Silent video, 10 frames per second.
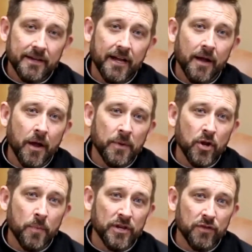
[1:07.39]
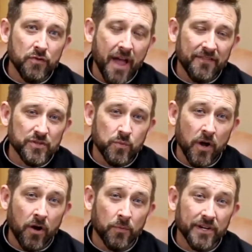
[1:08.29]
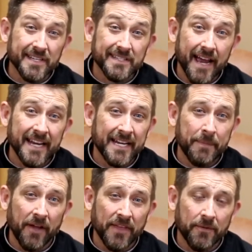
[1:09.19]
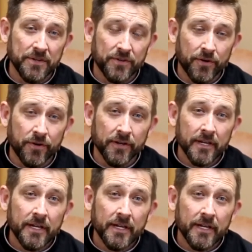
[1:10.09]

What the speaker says: And we know many of you have as well, and we're excited about that return.